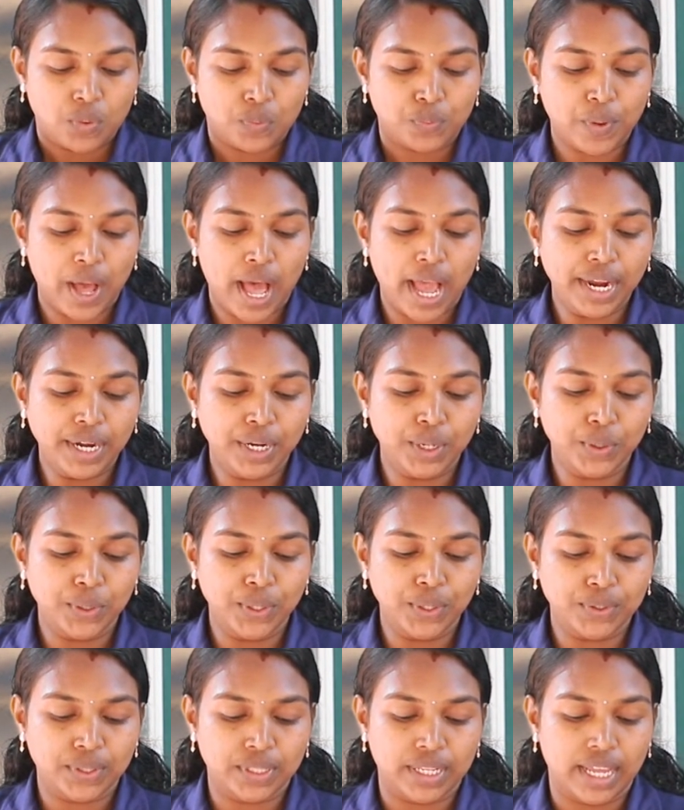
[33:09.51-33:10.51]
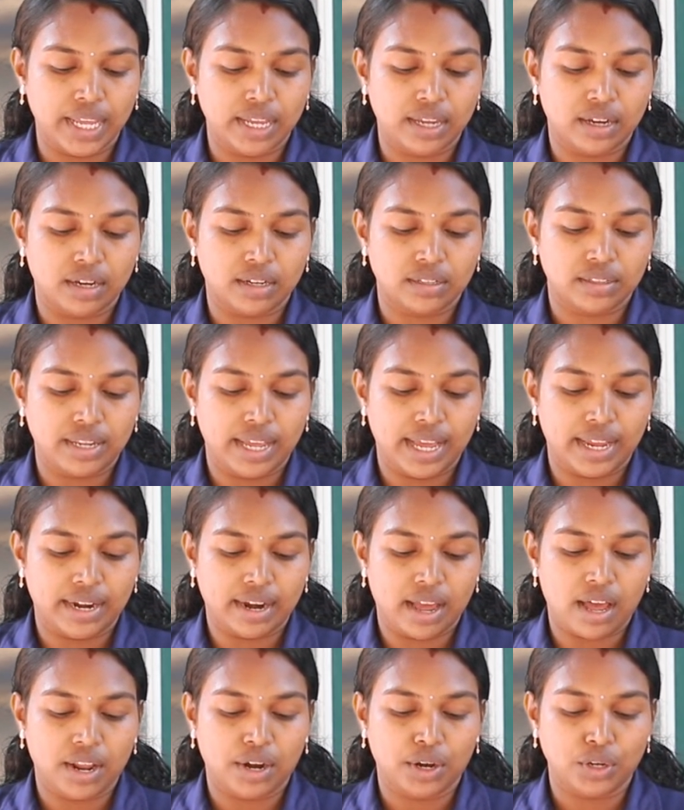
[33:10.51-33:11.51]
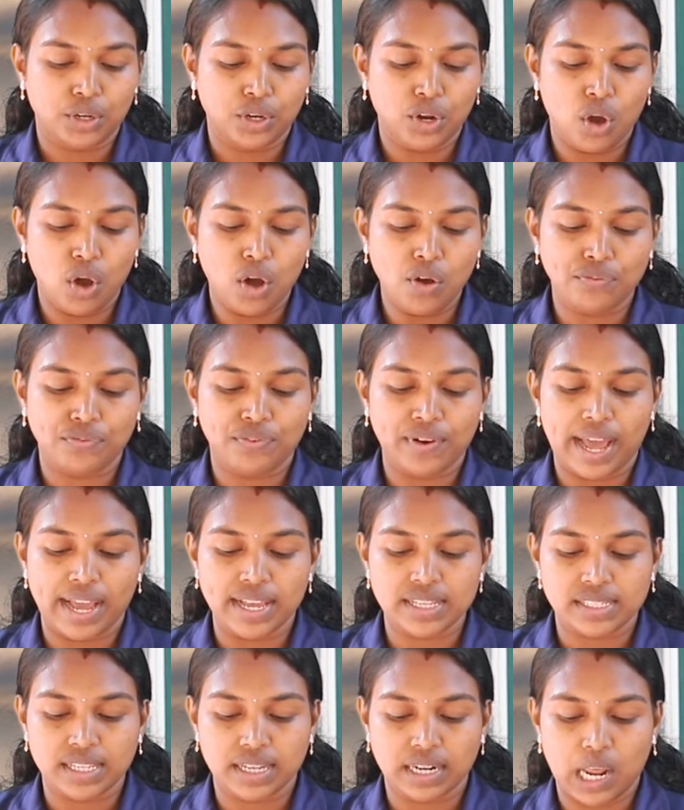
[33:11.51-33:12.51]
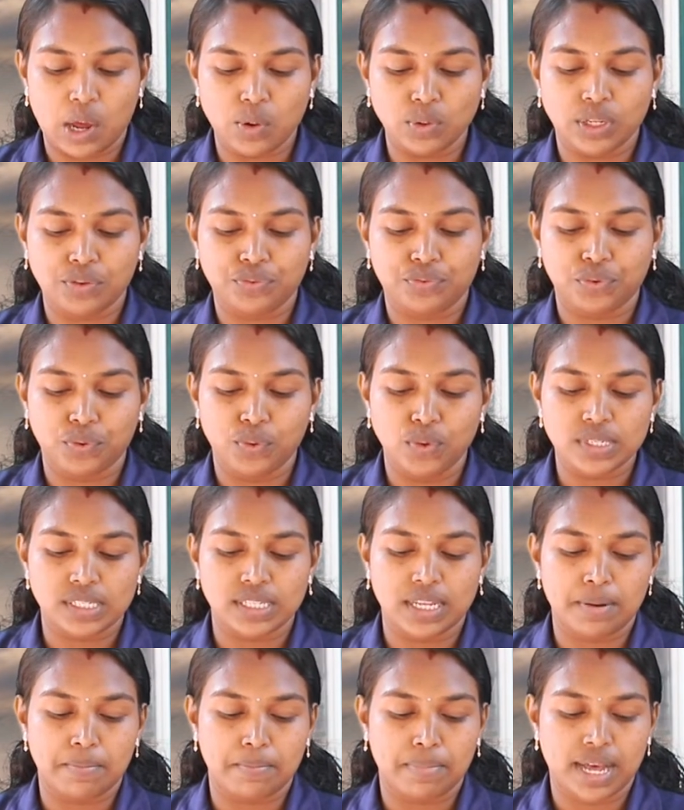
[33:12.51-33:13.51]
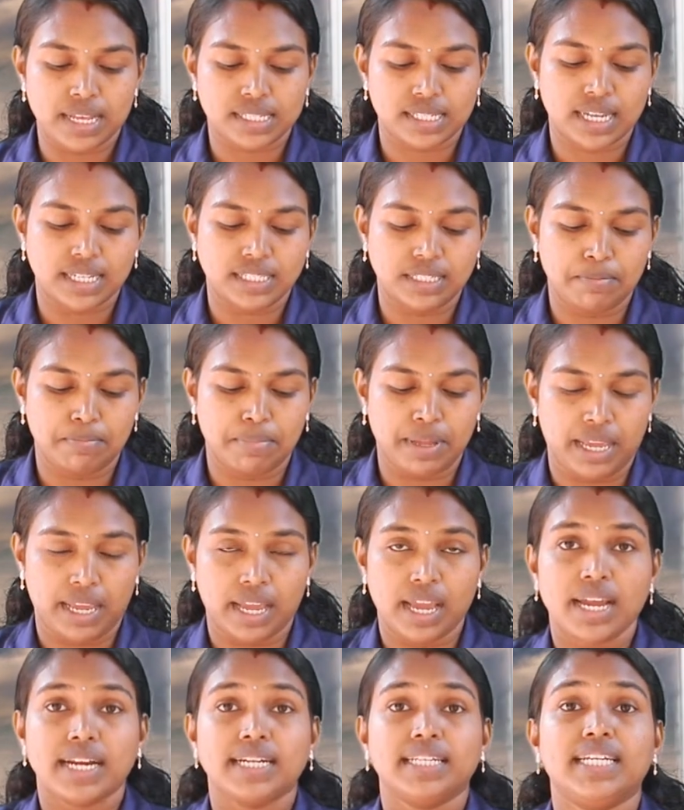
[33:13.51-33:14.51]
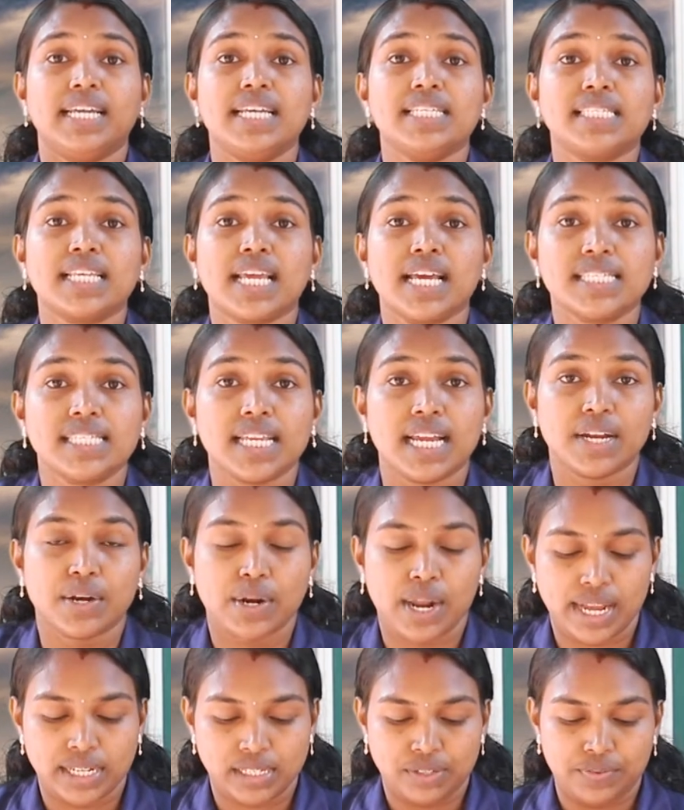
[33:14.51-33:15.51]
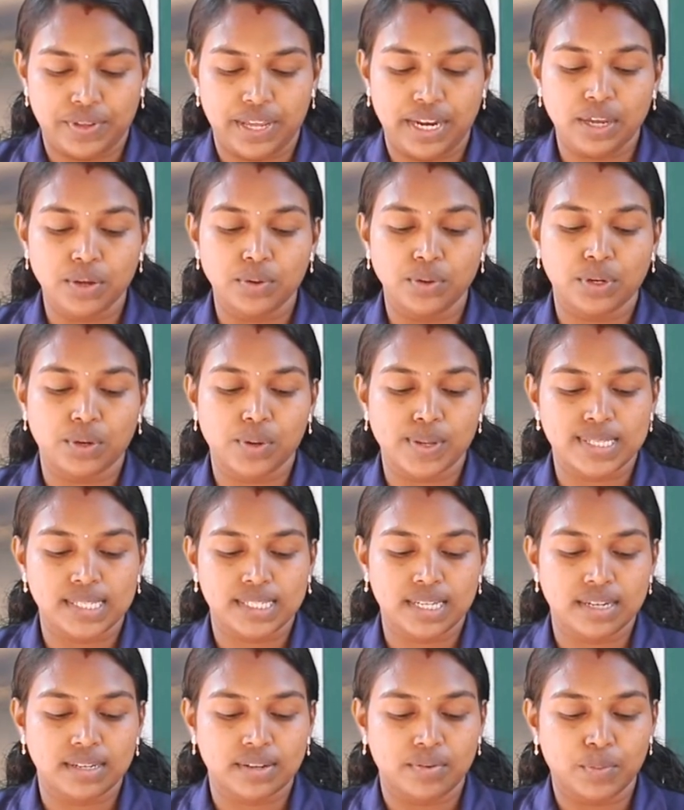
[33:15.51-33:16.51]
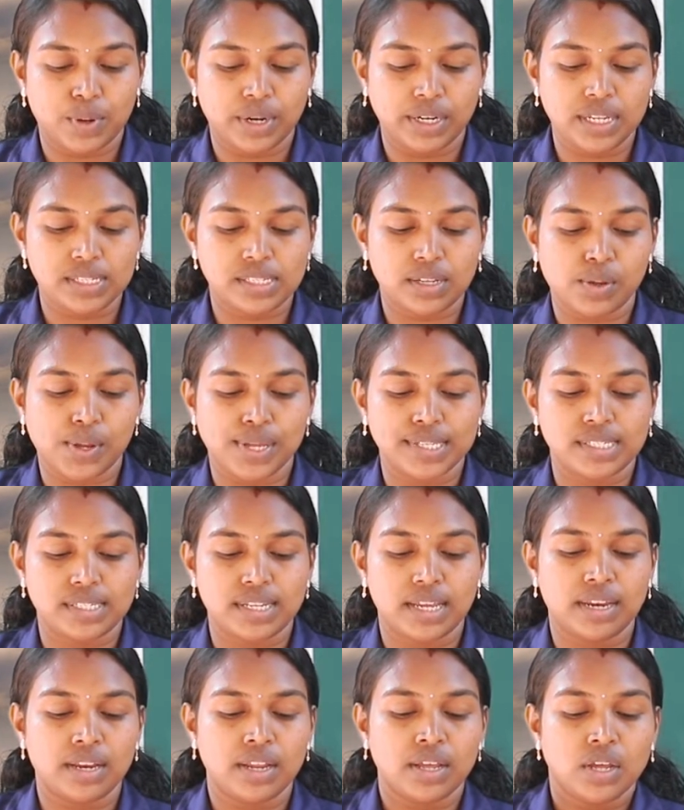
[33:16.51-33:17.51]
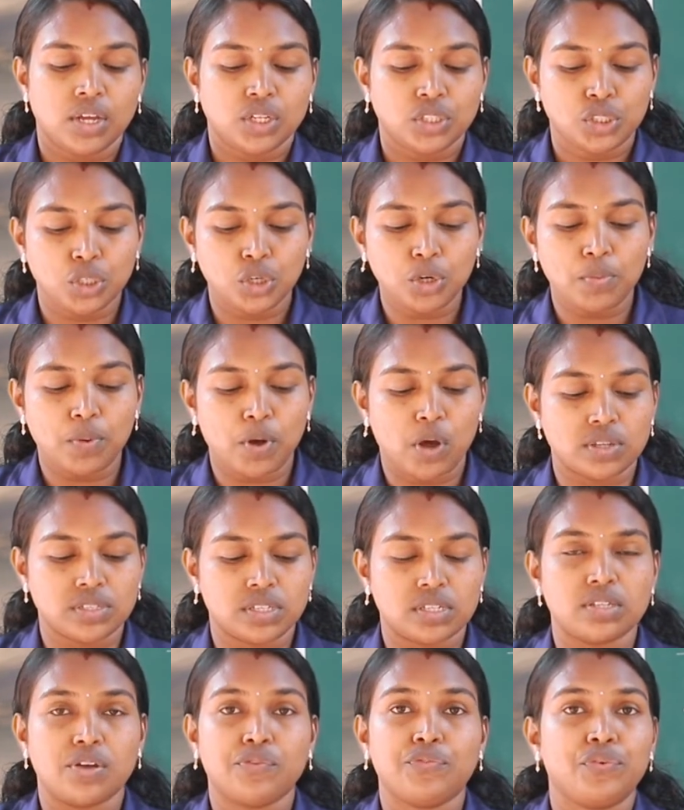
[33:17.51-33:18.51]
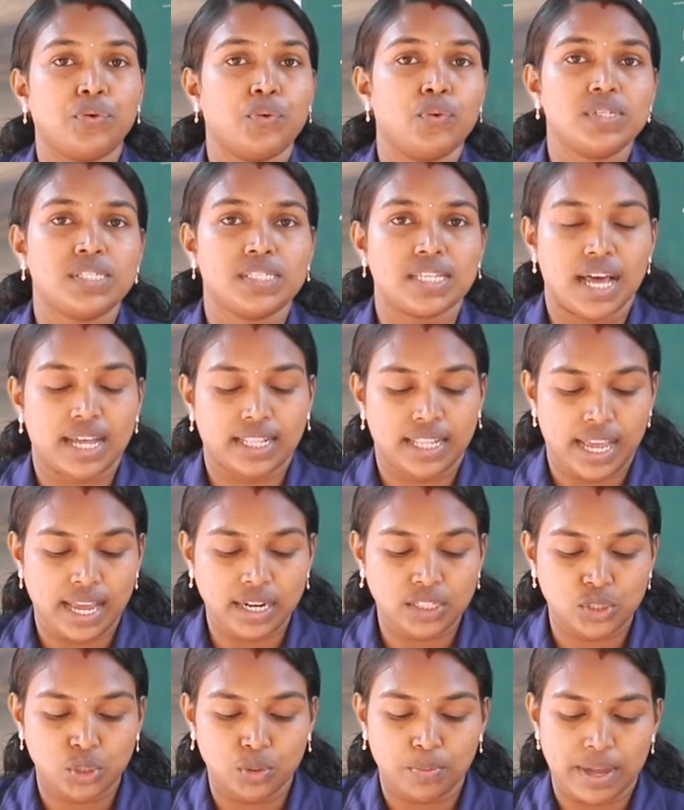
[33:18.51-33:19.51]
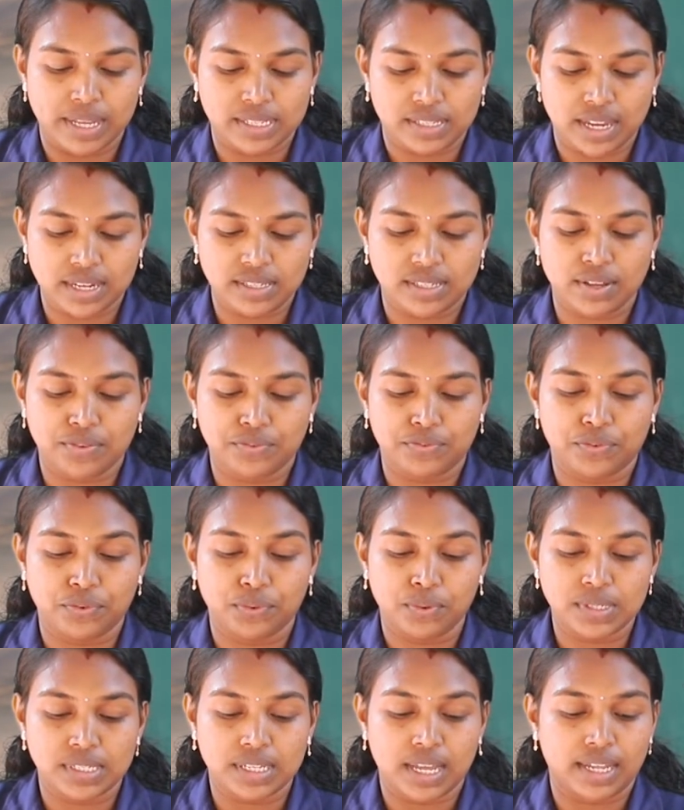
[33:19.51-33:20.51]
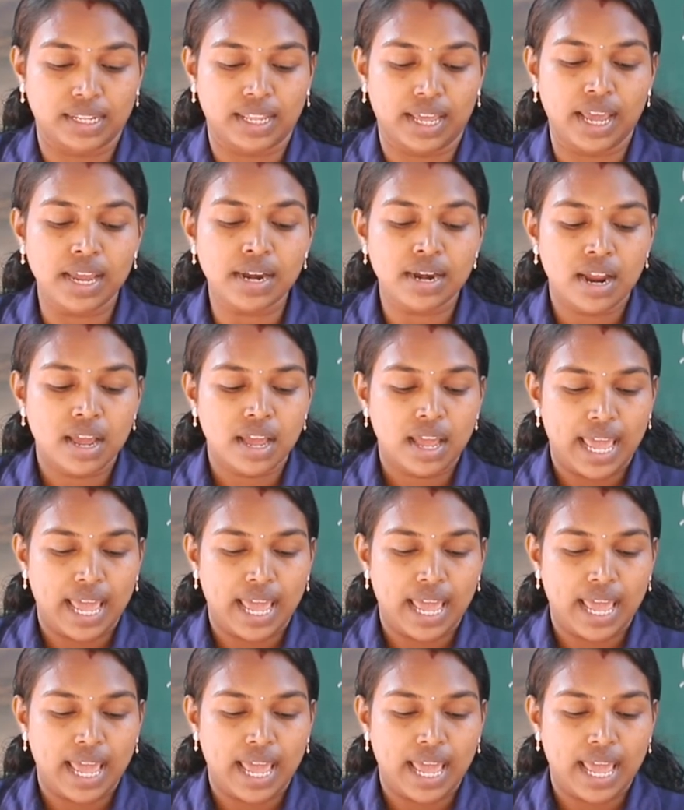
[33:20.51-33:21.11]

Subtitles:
Why do you think there are no flies around the fruits in basket B? Discuss and write. Very good question. What is the question? Two boxes of fruits are there. Two baskets of fruits are there.